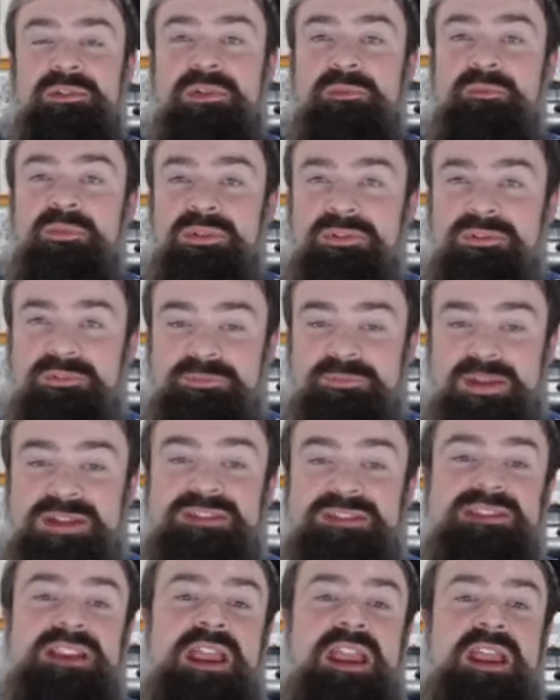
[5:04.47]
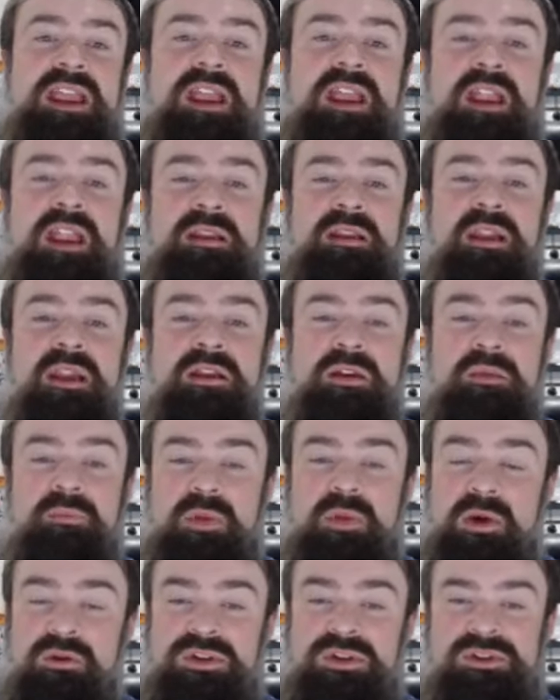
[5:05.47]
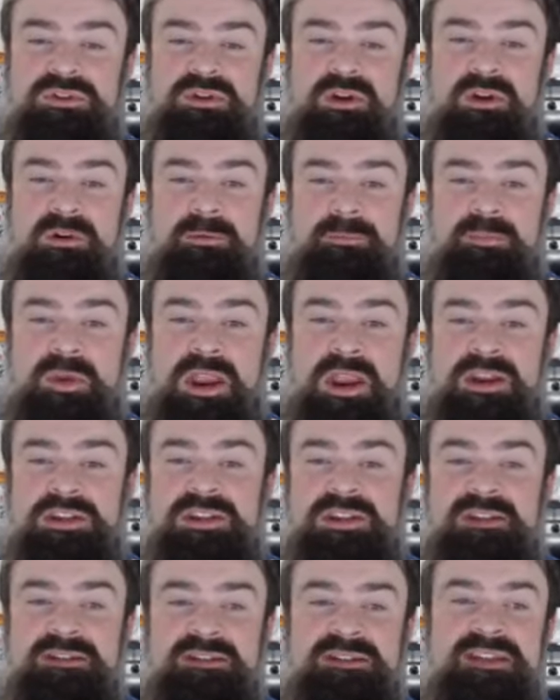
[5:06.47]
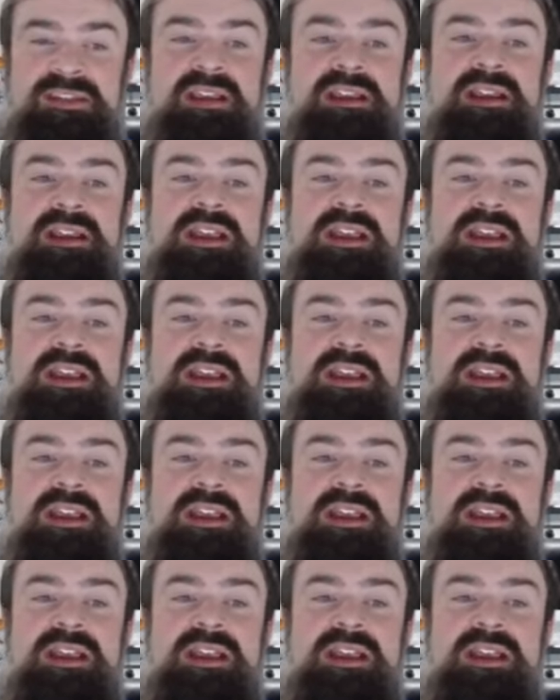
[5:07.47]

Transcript: improvements in post-stroke patients,